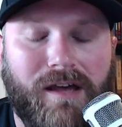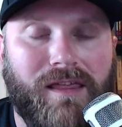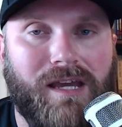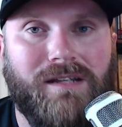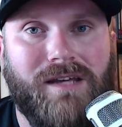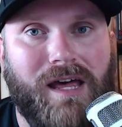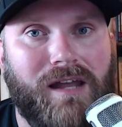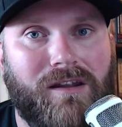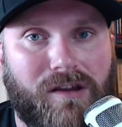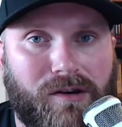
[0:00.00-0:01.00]
They get to the
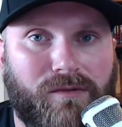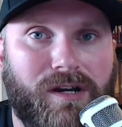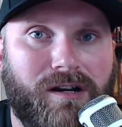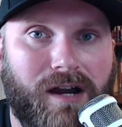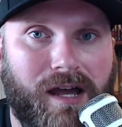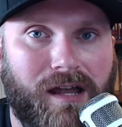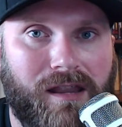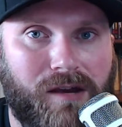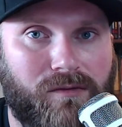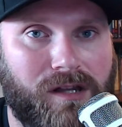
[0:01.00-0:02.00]
end of the career, and
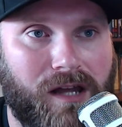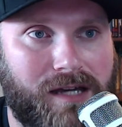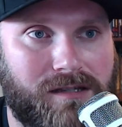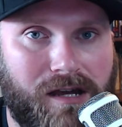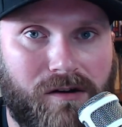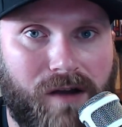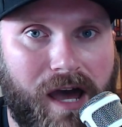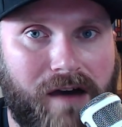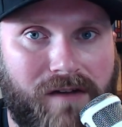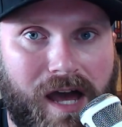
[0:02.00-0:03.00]
they realize they don't
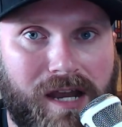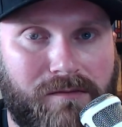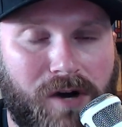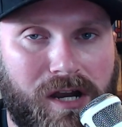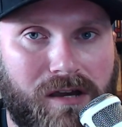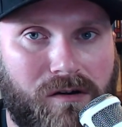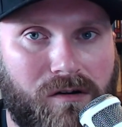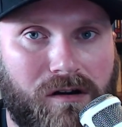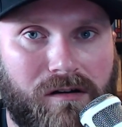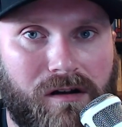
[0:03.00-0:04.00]
have any money
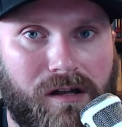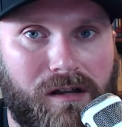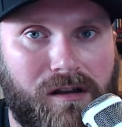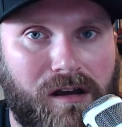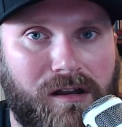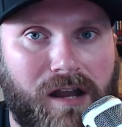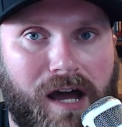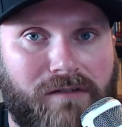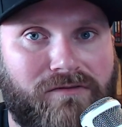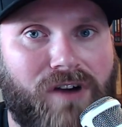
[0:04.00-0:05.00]
or
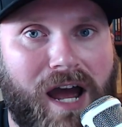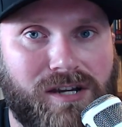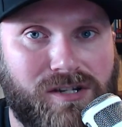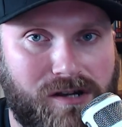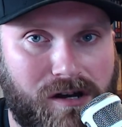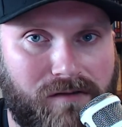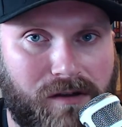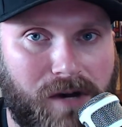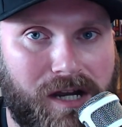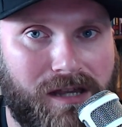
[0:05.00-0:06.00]
not a fraction of
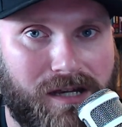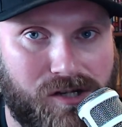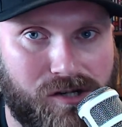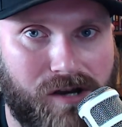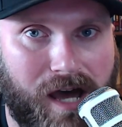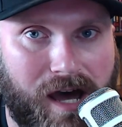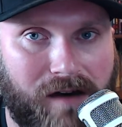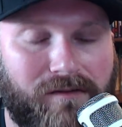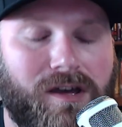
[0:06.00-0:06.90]
the money they should have.